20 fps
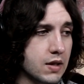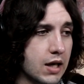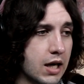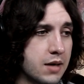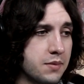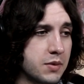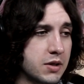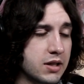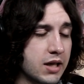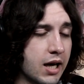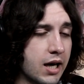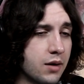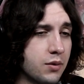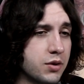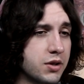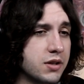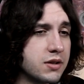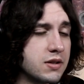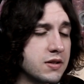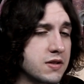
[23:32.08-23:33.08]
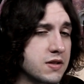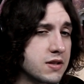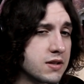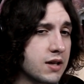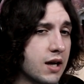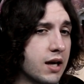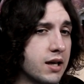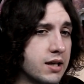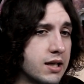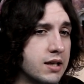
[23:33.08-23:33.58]
I mean, how could this
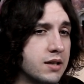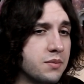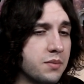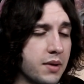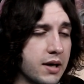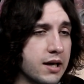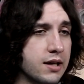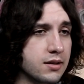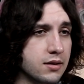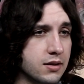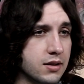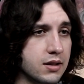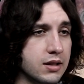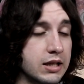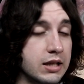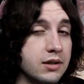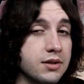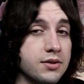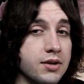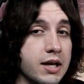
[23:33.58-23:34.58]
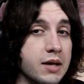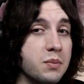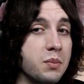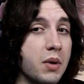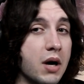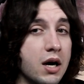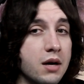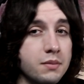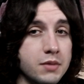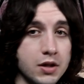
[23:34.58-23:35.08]
not end badly? Either a
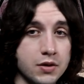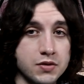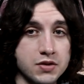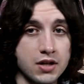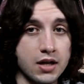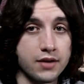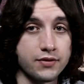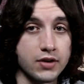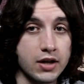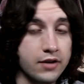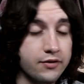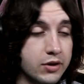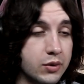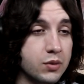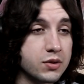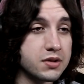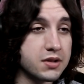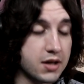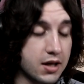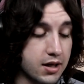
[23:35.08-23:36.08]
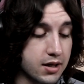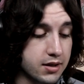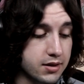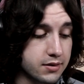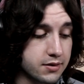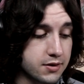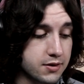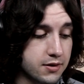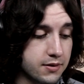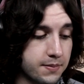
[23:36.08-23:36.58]
bomb goes off, everyone
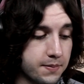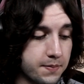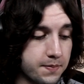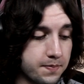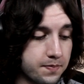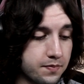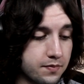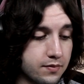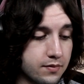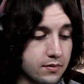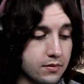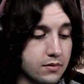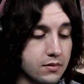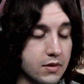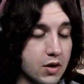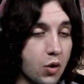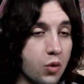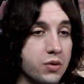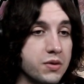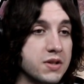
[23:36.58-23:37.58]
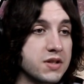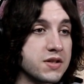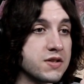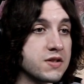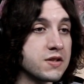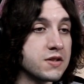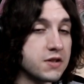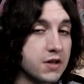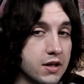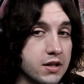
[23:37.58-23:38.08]
dies, or this
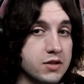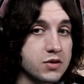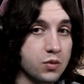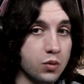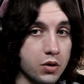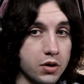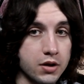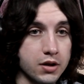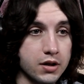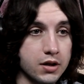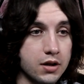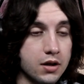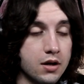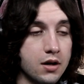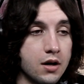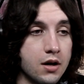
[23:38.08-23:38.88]
does work,